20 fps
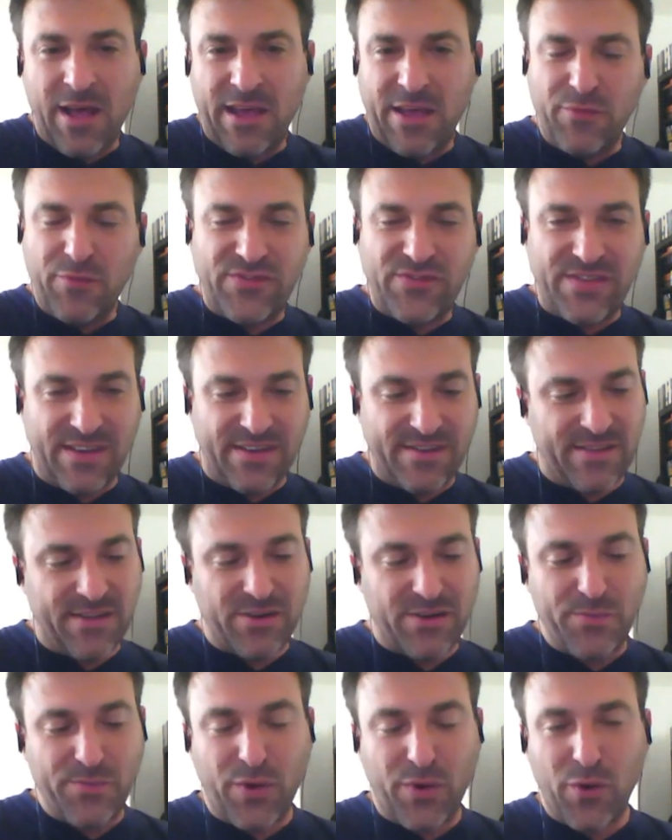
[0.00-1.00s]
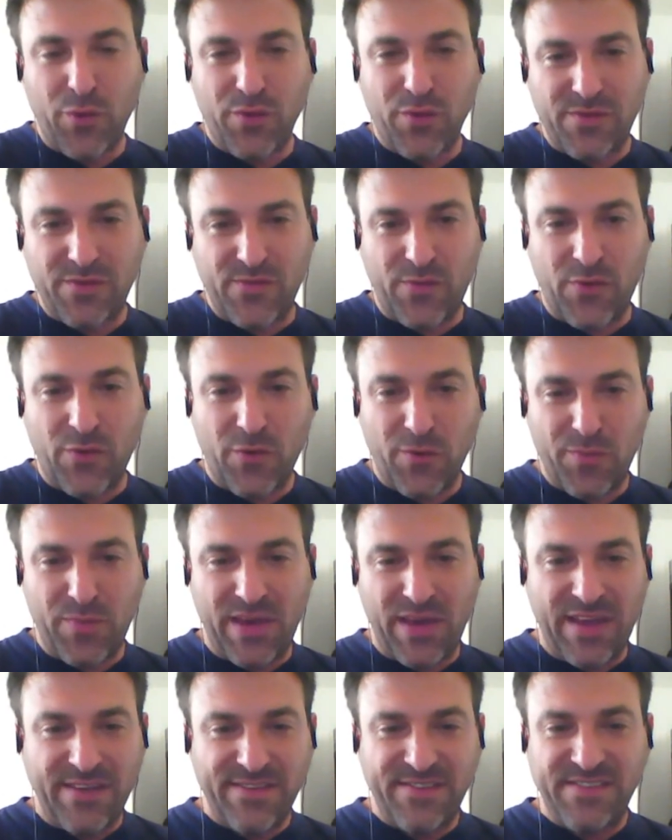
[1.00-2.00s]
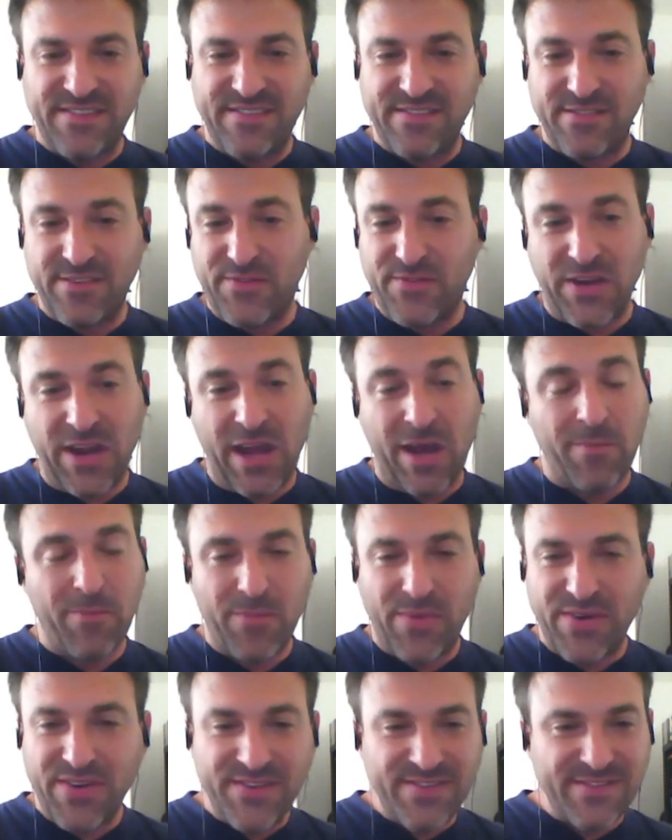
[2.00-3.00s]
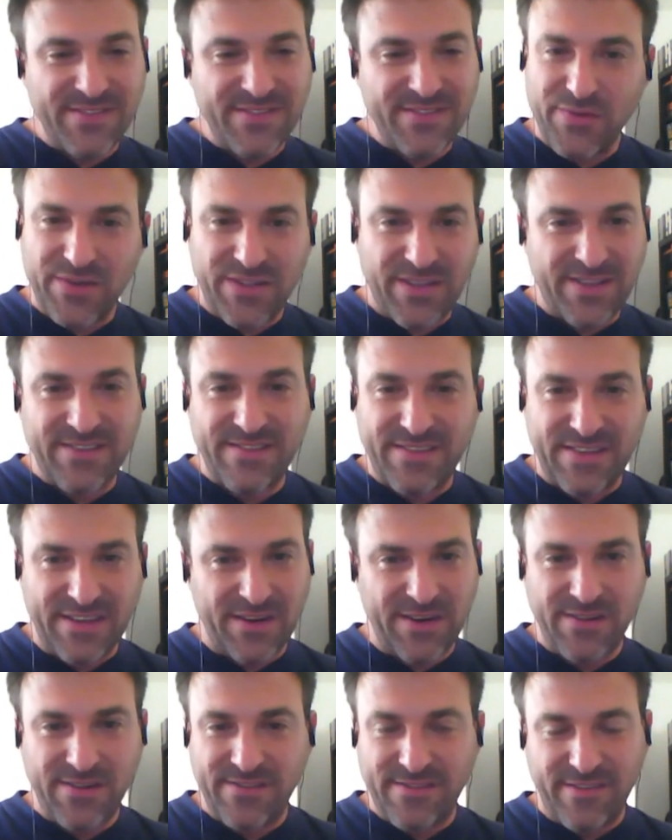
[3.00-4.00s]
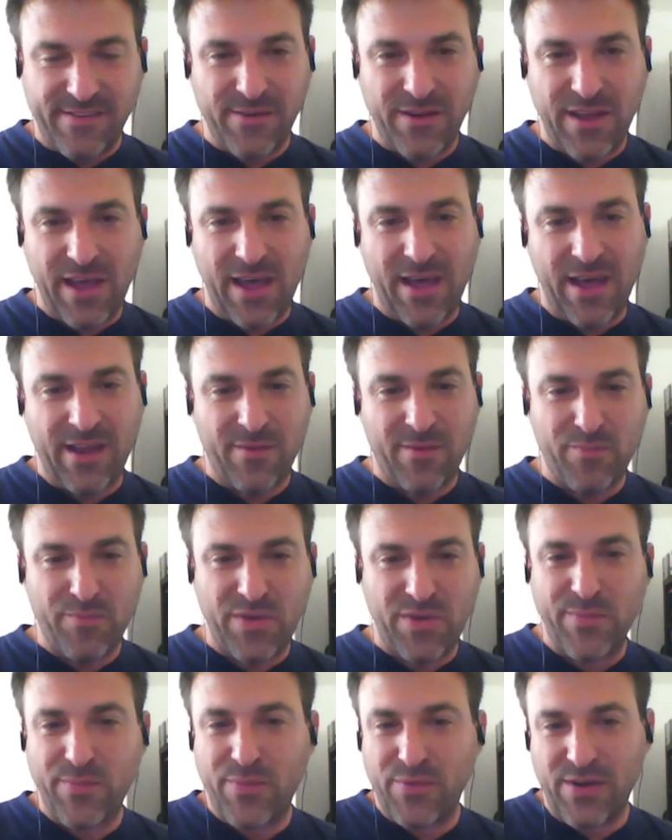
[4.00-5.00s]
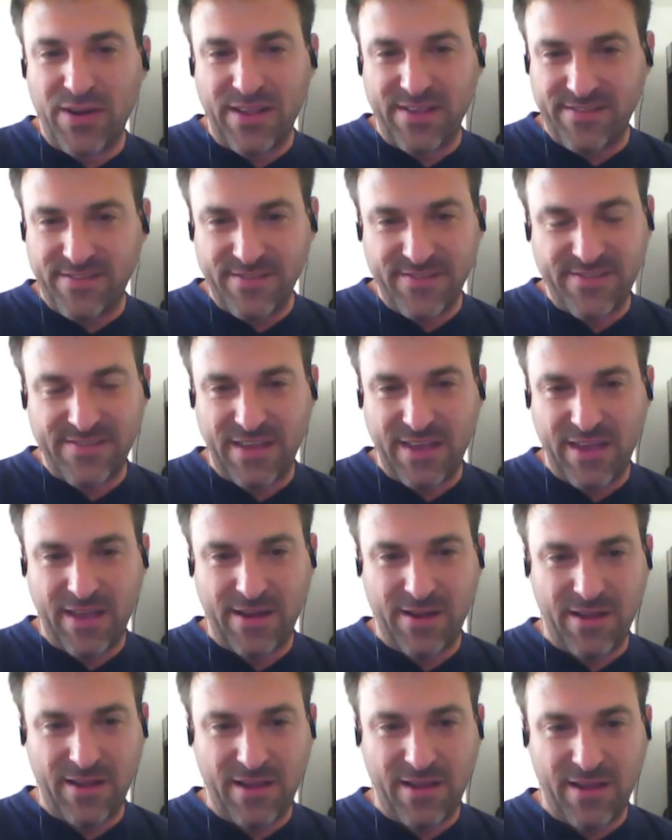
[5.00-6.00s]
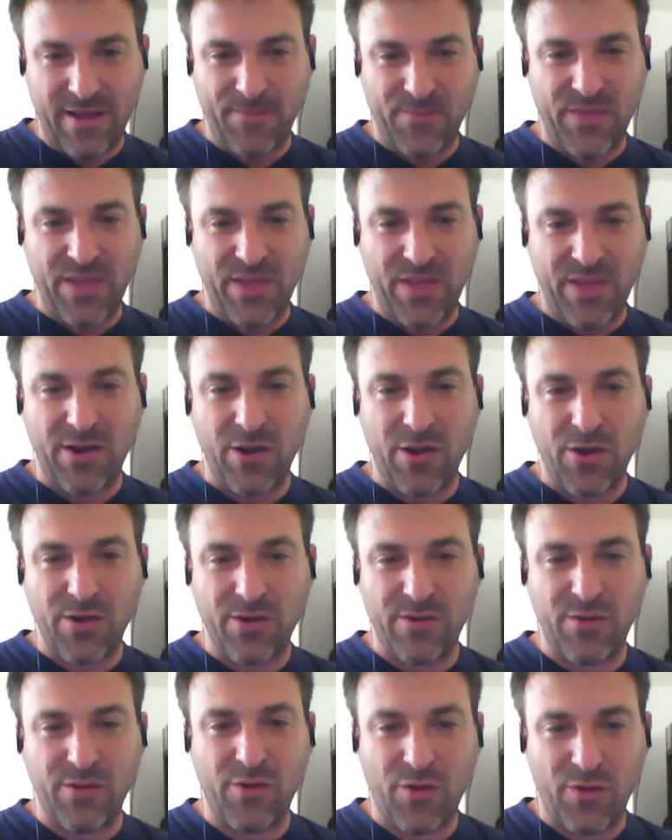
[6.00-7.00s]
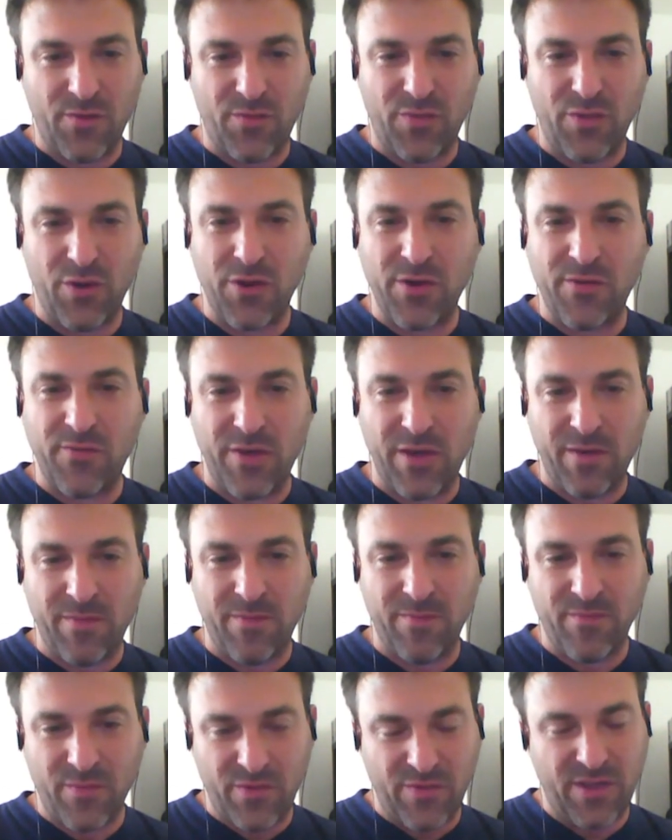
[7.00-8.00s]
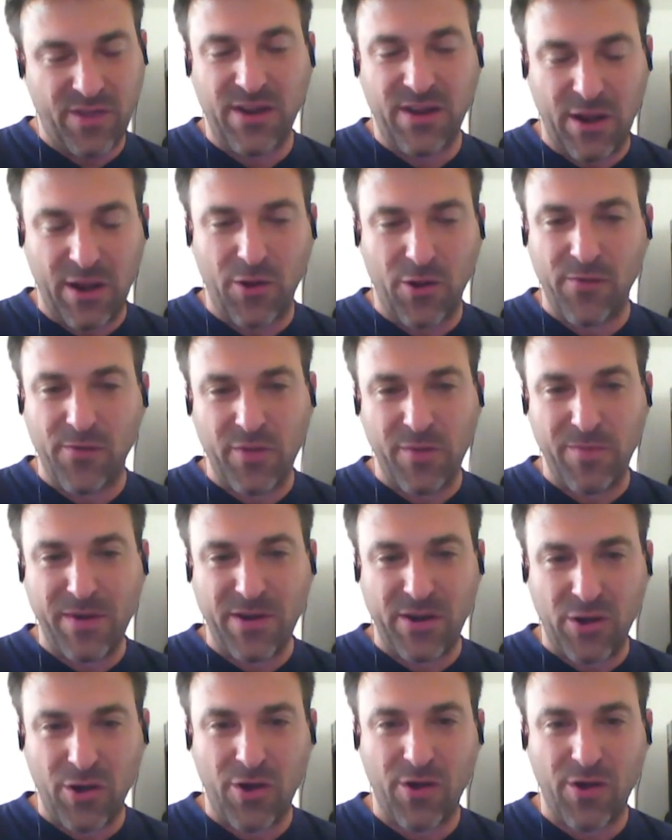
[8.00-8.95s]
It was just, the report was 4 pages of numbers with a signature. And people, as you said, they are not, you know, none of them, there, a lot of them are